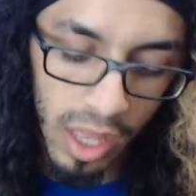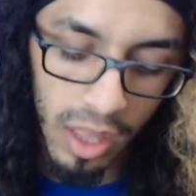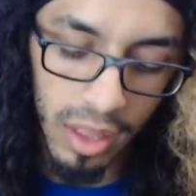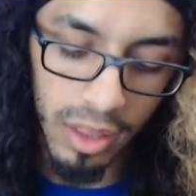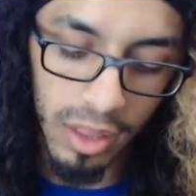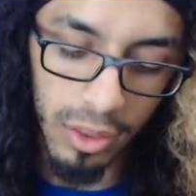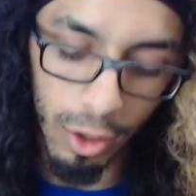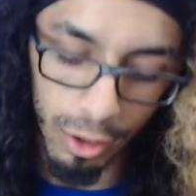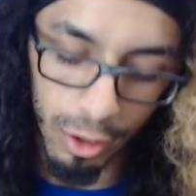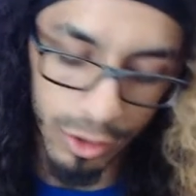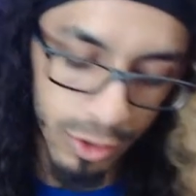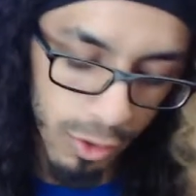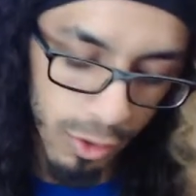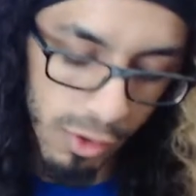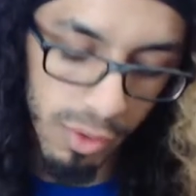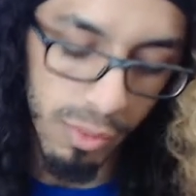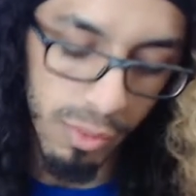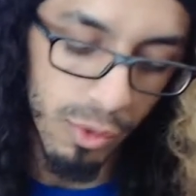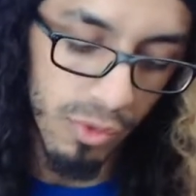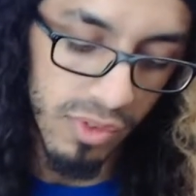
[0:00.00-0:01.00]
Naruto
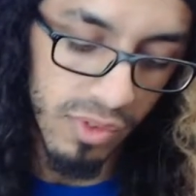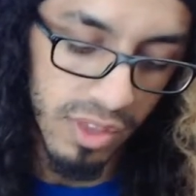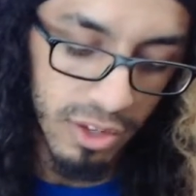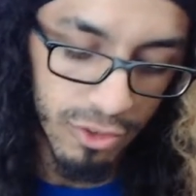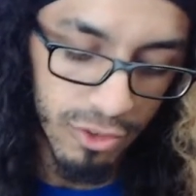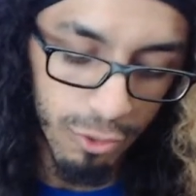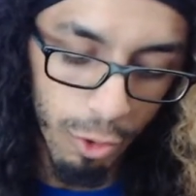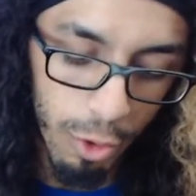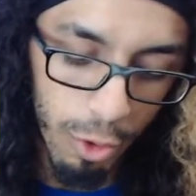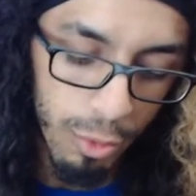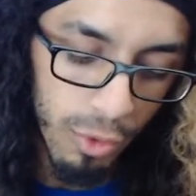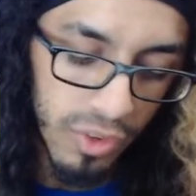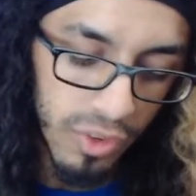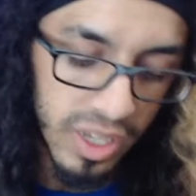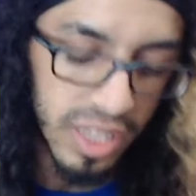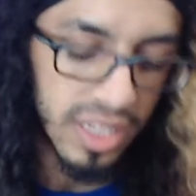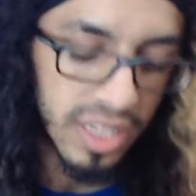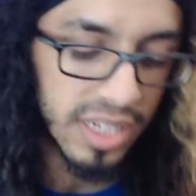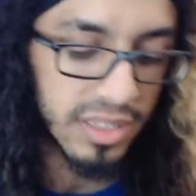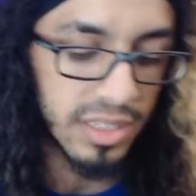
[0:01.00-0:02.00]
the movie. This four movie
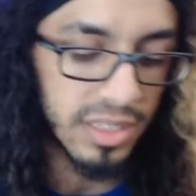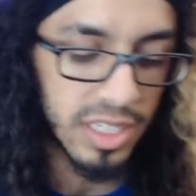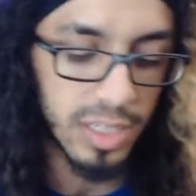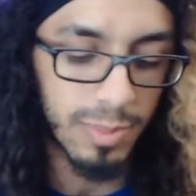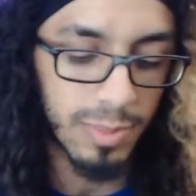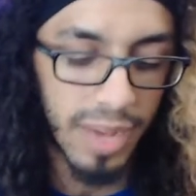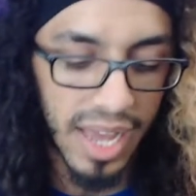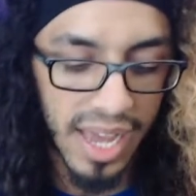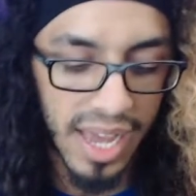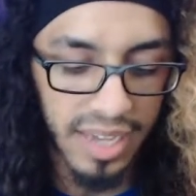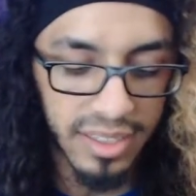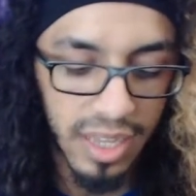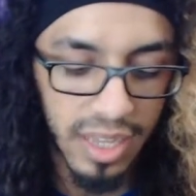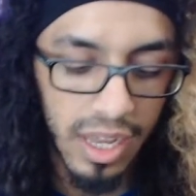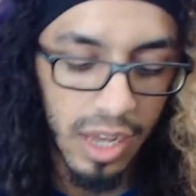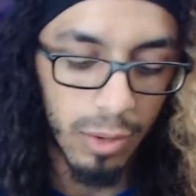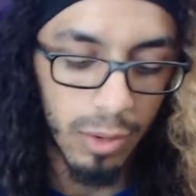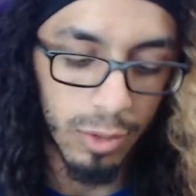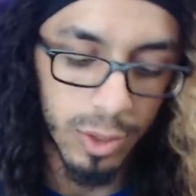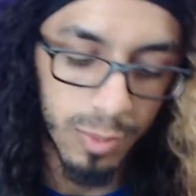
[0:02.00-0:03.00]
collection is packed
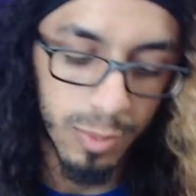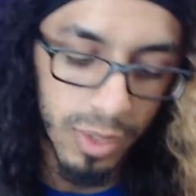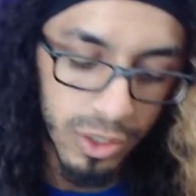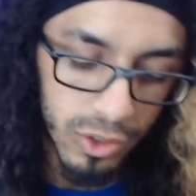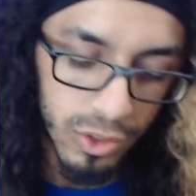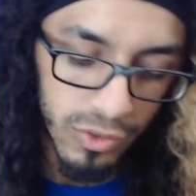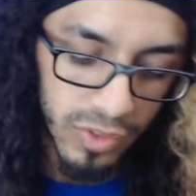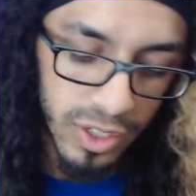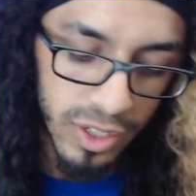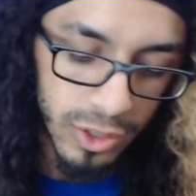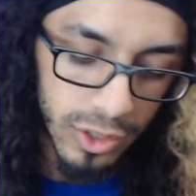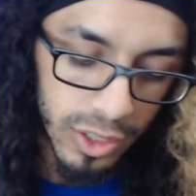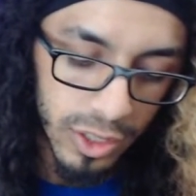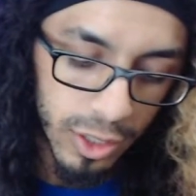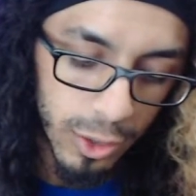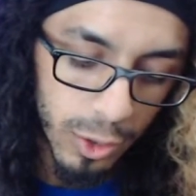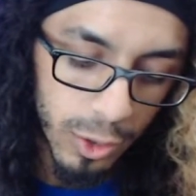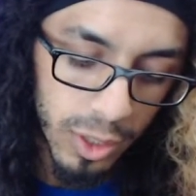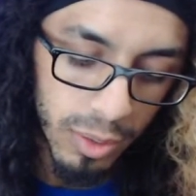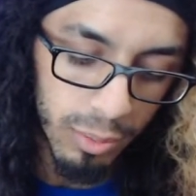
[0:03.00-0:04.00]
with special features
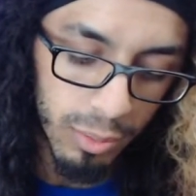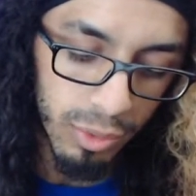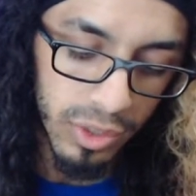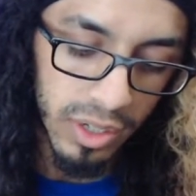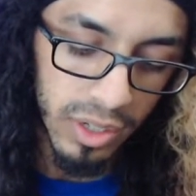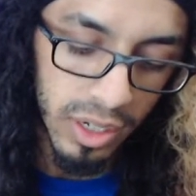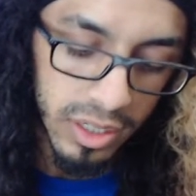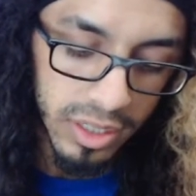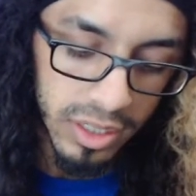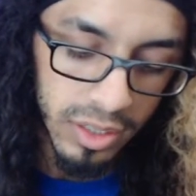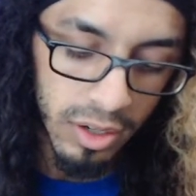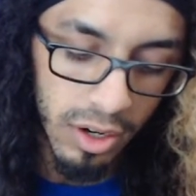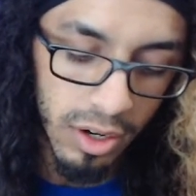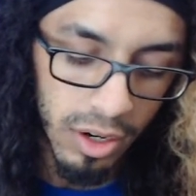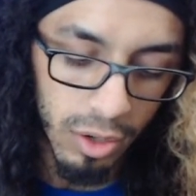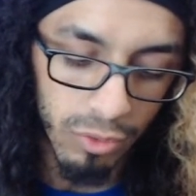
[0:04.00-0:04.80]
including production art,